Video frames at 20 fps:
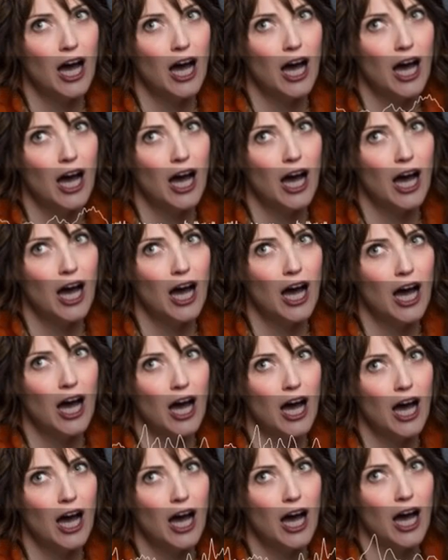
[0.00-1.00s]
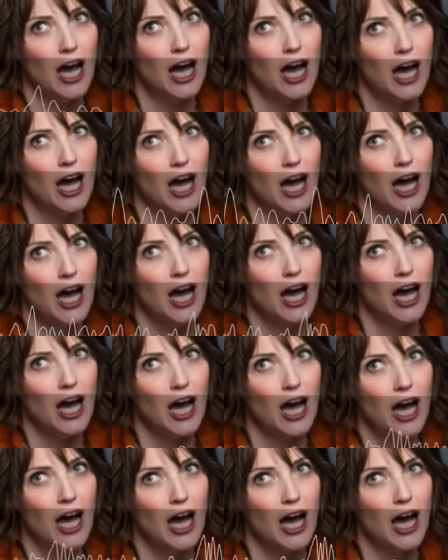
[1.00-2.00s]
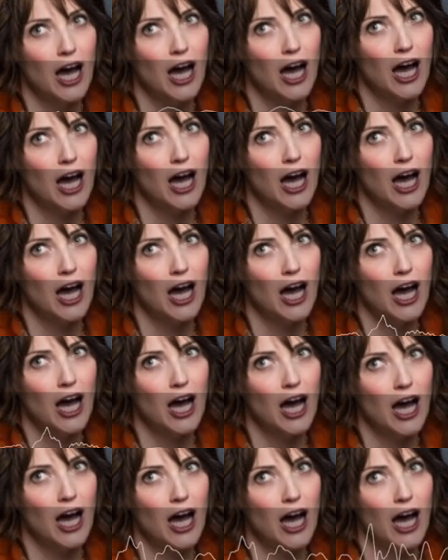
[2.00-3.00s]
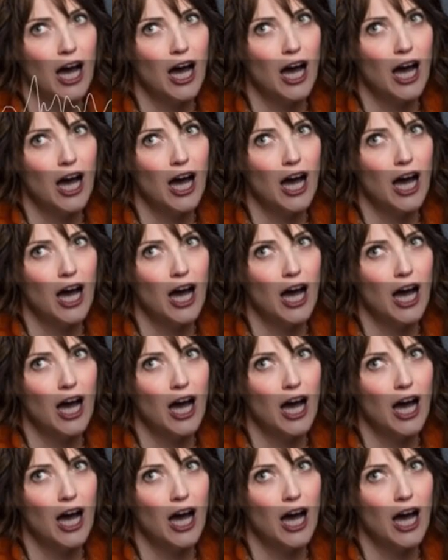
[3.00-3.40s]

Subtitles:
Just you know, per my command, take these out.